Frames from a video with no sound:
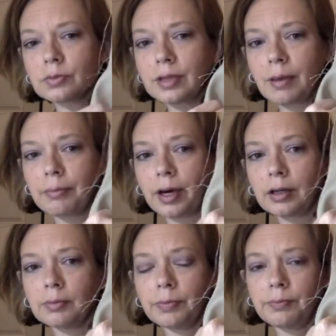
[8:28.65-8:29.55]
that
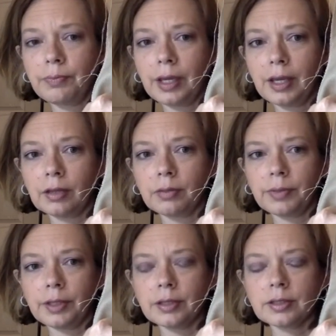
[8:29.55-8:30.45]
bottom panel
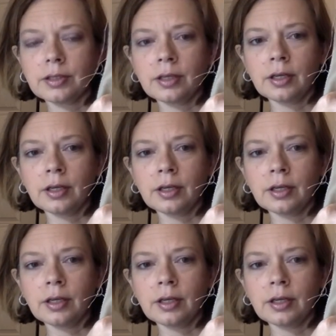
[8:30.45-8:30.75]
piece.